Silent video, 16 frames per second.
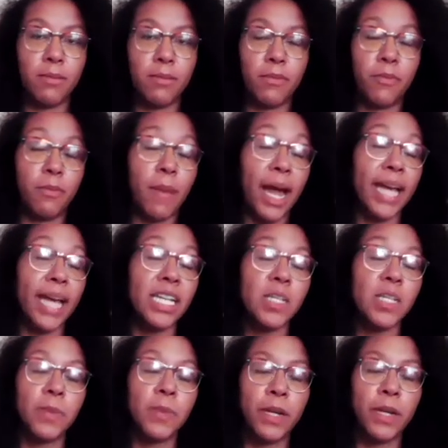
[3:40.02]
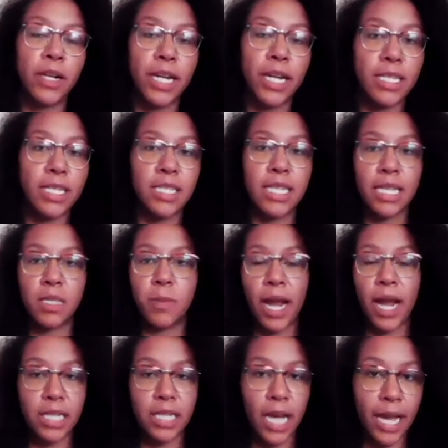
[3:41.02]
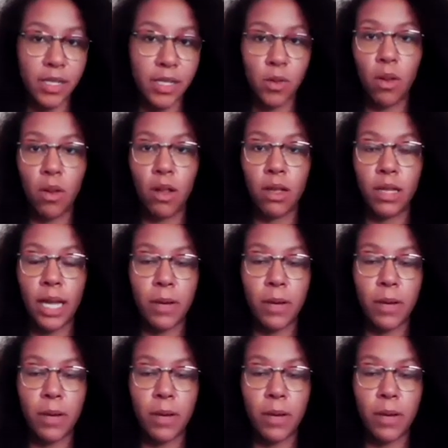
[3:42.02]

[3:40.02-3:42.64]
my experience dates back to high school.